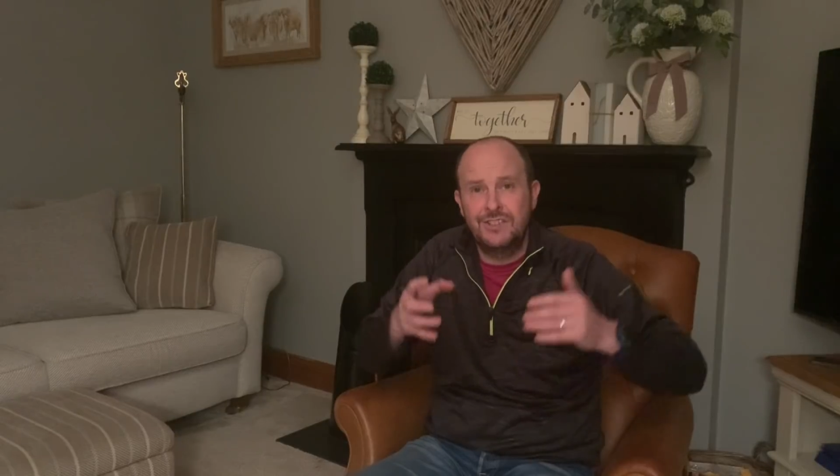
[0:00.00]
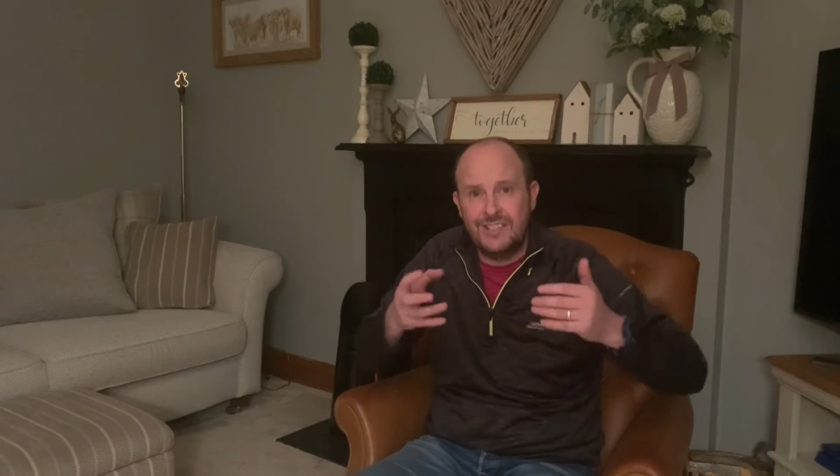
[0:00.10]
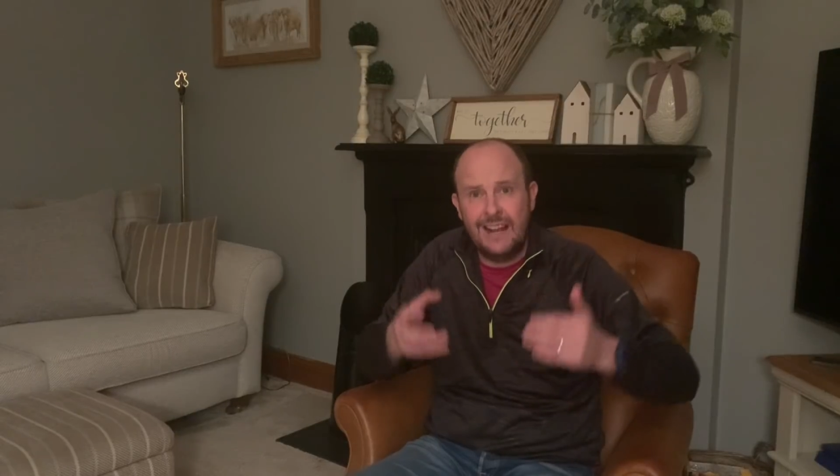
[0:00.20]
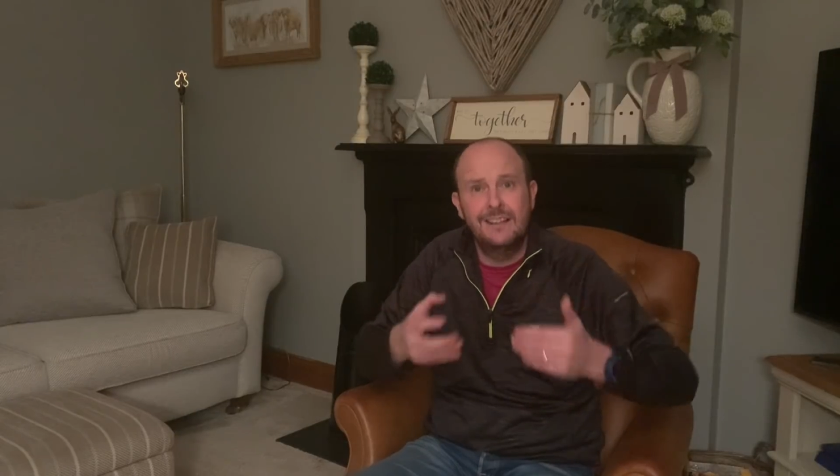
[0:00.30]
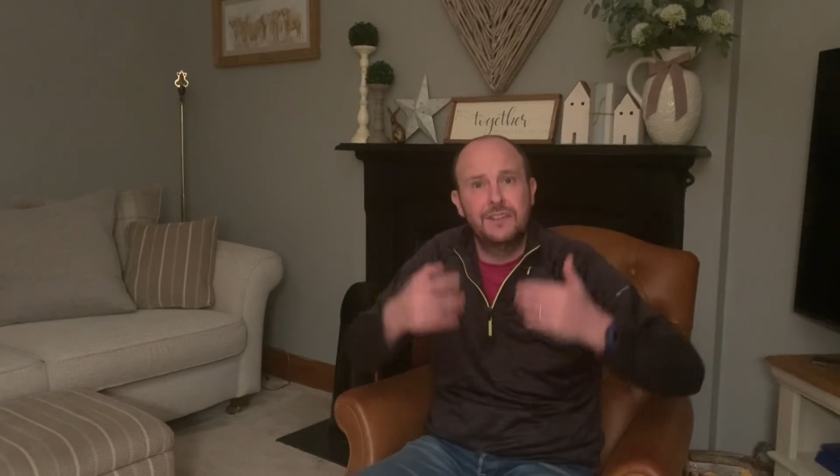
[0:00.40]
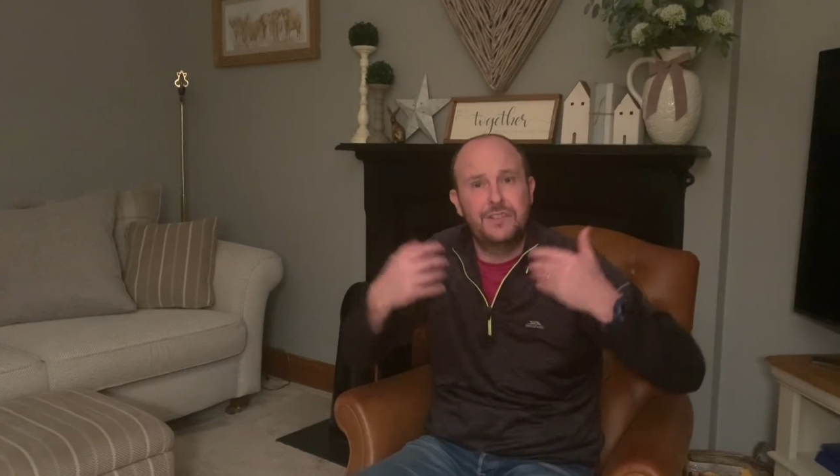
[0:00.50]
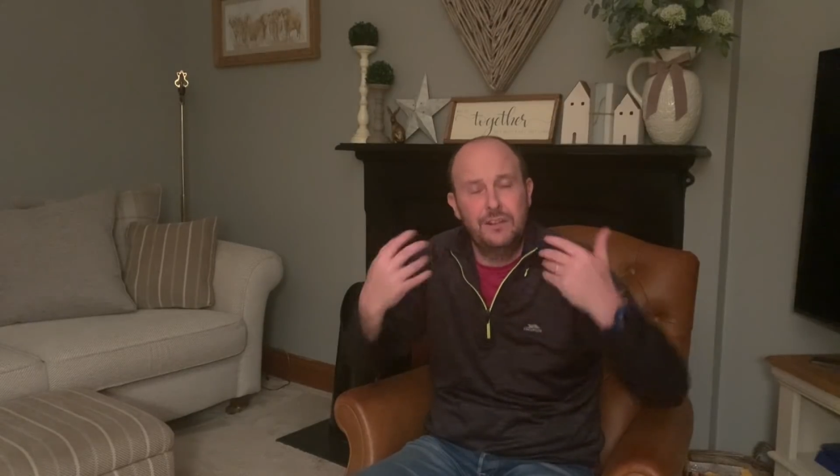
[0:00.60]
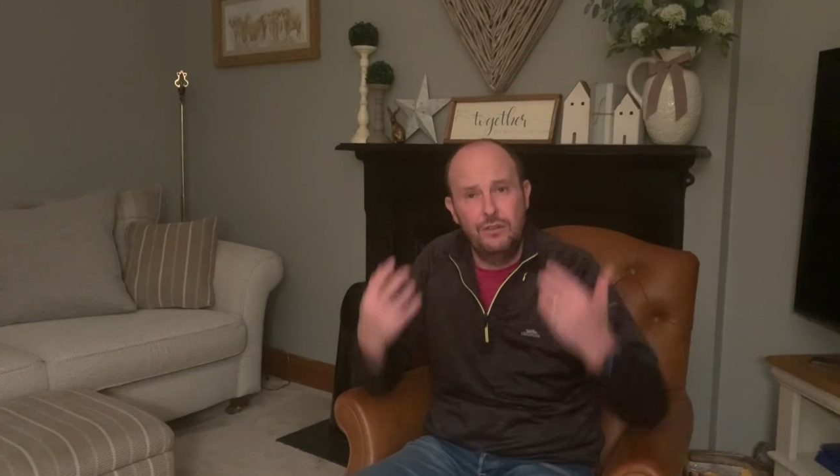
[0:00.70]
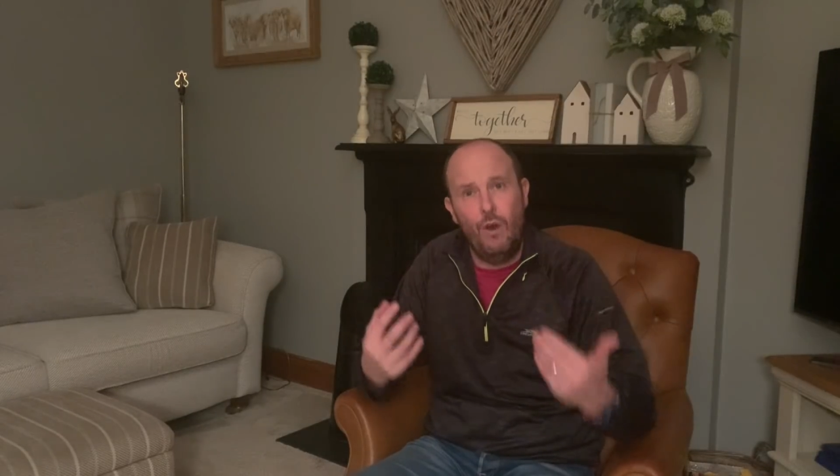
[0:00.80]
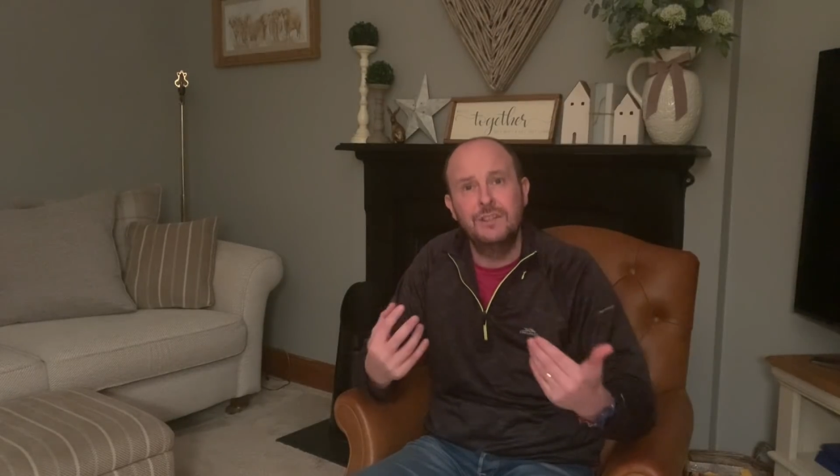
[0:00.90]
sickness
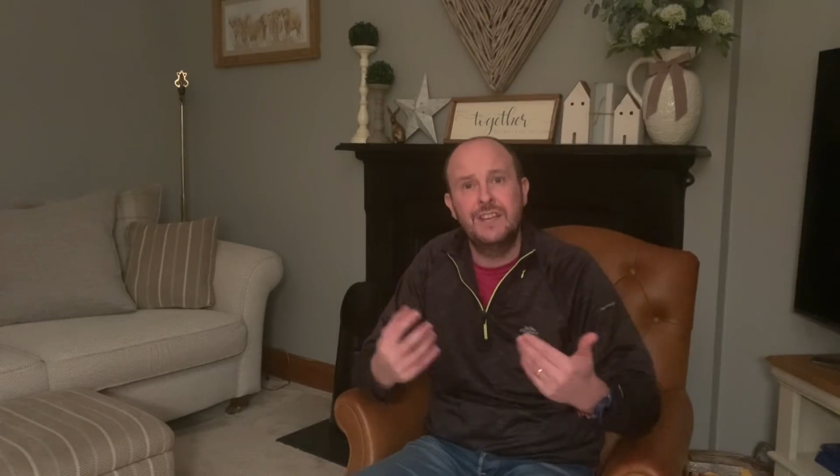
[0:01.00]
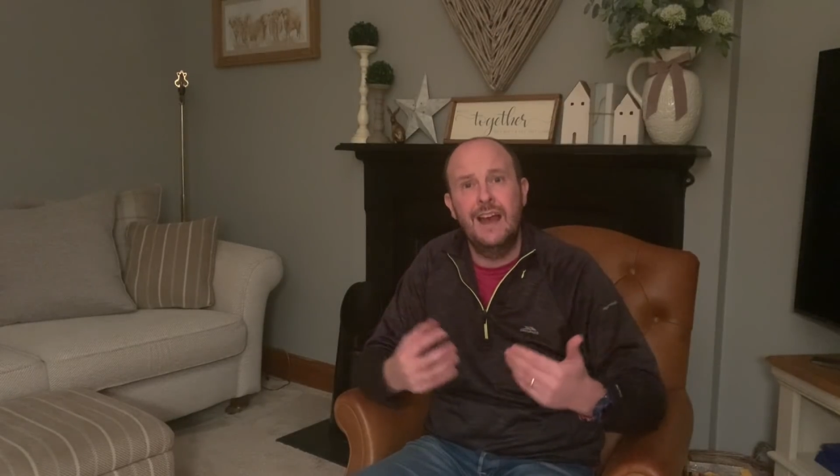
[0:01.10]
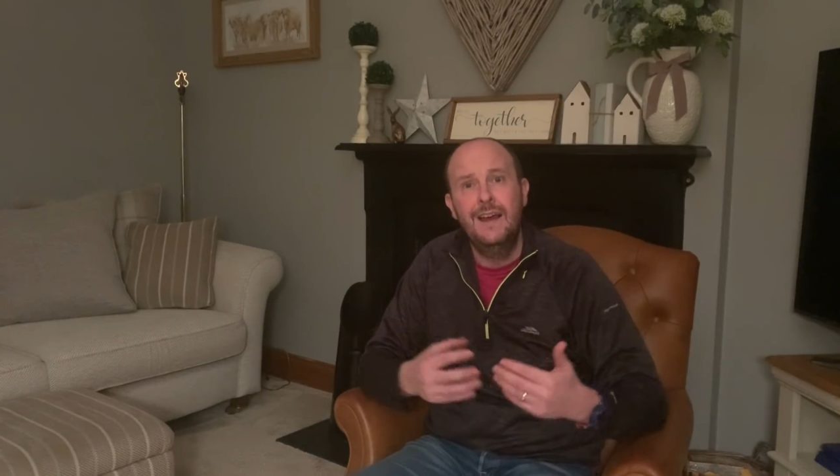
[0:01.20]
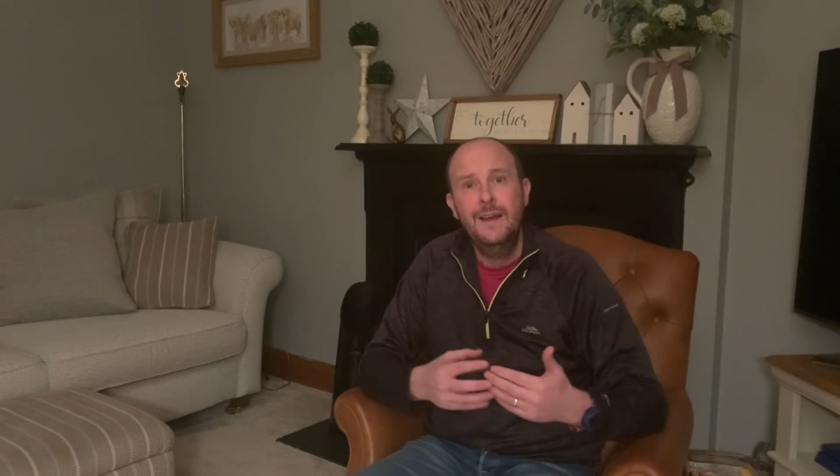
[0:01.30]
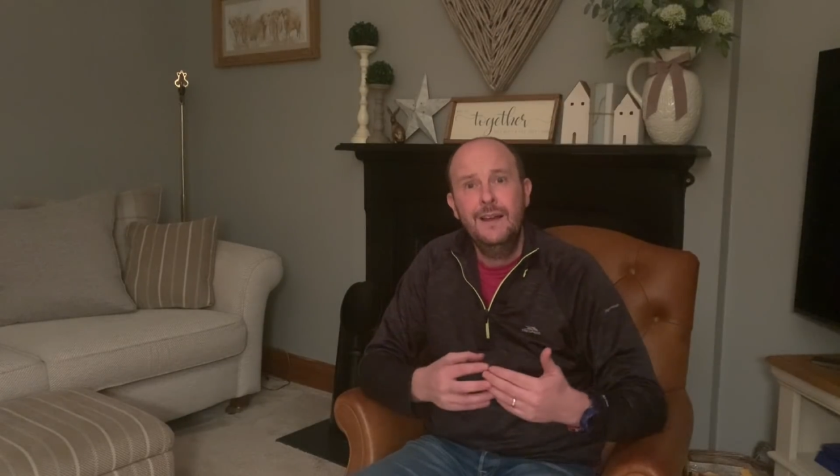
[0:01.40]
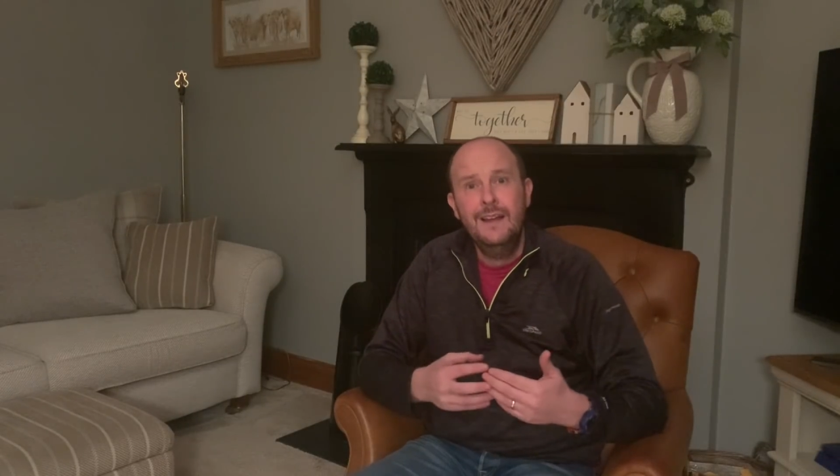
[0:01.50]
and nausea,